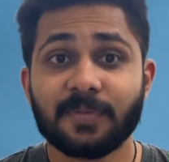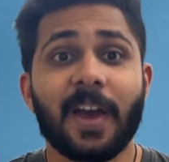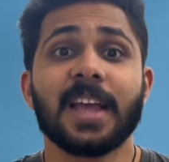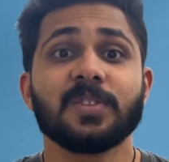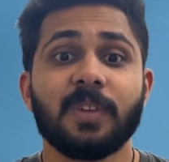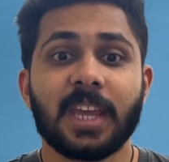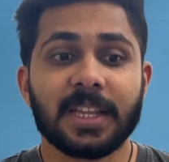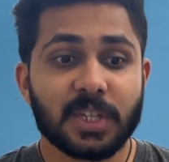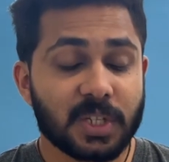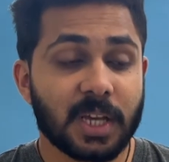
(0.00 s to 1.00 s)
fans we can
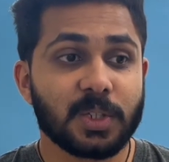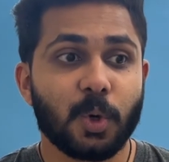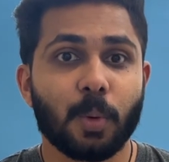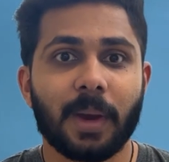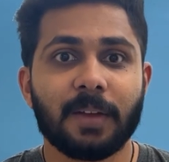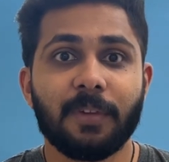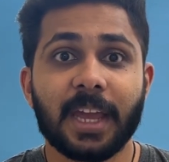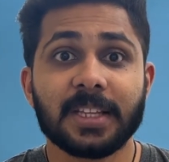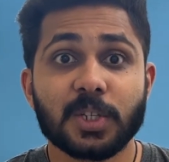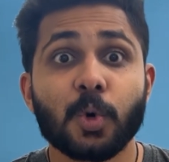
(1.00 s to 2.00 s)
just assume and we
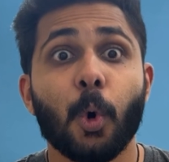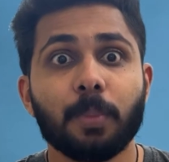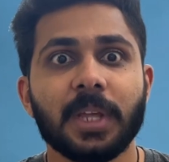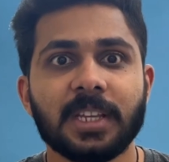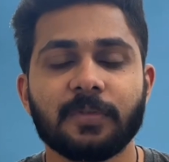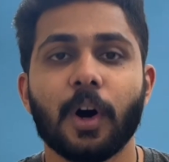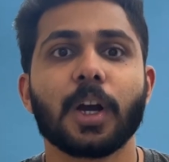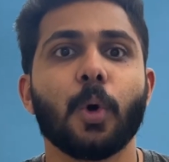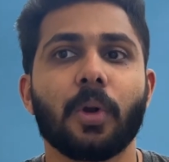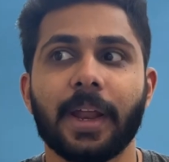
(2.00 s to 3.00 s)
can just hope things work
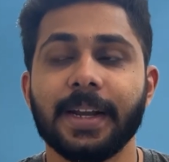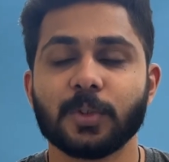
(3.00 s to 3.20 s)
out, right?